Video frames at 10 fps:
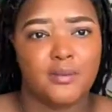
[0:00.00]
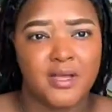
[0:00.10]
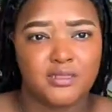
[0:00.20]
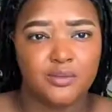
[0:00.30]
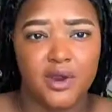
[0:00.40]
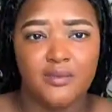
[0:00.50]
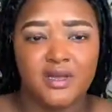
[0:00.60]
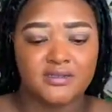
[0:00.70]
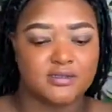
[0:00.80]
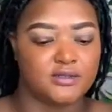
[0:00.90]
about to braid
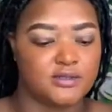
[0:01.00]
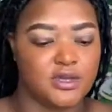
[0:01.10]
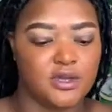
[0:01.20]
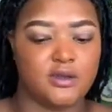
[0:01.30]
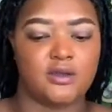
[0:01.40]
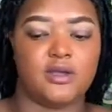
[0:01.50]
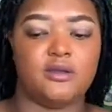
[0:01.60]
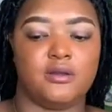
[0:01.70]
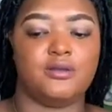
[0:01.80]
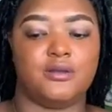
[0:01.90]
my sister's hair,
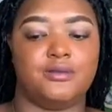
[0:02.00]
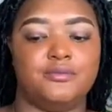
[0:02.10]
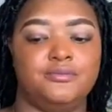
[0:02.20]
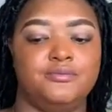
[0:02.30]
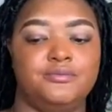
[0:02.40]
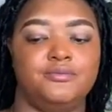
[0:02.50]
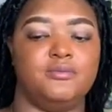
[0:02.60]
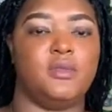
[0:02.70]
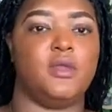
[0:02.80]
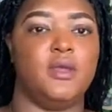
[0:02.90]
and
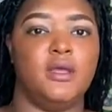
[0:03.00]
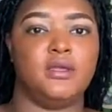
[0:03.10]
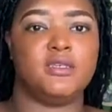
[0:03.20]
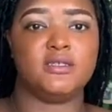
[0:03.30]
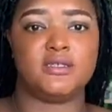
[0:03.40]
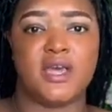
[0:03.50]
this is the